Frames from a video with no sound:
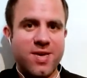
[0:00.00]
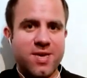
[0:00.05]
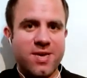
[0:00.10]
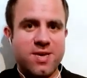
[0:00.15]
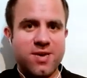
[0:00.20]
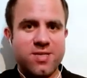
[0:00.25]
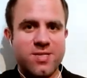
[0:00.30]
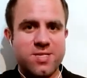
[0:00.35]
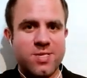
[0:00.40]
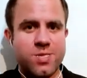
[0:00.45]

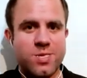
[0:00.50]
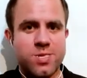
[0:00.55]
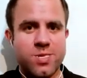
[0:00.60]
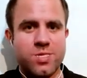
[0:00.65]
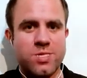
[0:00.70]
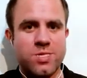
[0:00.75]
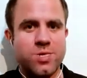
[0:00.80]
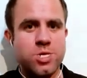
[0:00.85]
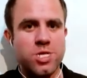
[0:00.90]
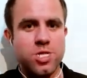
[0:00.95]
It
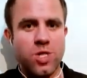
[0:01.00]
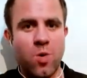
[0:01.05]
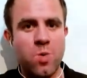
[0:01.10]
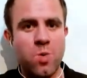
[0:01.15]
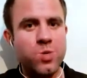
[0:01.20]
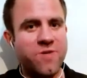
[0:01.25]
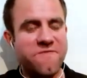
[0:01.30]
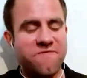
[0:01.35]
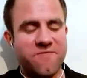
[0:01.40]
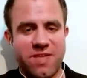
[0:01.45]
There's
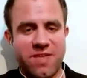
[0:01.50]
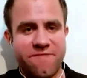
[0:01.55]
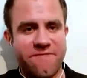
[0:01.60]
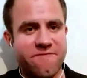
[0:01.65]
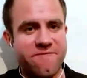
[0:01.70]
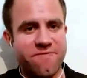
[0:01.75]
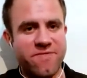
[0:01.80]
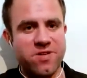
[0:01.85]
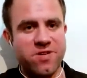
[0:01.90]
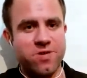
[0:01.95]
loads of
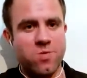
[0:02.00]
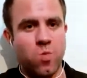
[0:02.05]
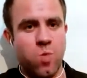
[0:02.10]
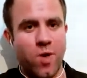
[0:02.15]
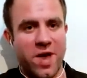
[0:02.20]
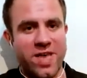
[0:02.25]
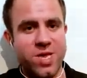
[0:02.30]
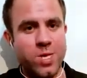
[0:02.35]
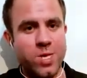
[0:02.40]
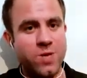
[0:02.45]
different
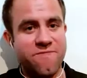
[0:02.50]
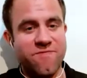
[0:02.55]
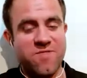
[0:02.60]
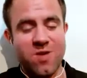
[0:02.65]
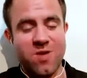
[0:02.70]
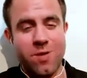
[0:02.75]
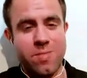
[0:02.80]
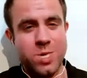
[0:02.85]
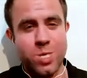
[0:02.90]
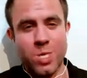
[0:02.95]
ways of
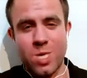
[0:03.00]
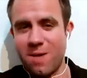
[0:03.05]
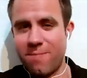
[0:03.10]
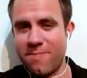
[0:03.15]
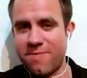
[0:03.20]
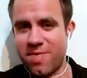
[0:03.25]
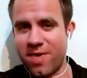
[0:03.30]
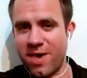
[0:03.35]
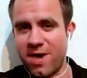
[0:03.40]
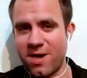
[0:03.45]
doing the same
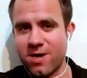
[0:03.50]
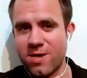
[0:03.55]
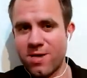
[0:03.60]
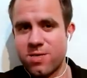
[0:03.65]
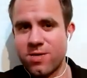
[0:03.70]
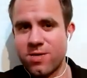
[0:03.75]
thing.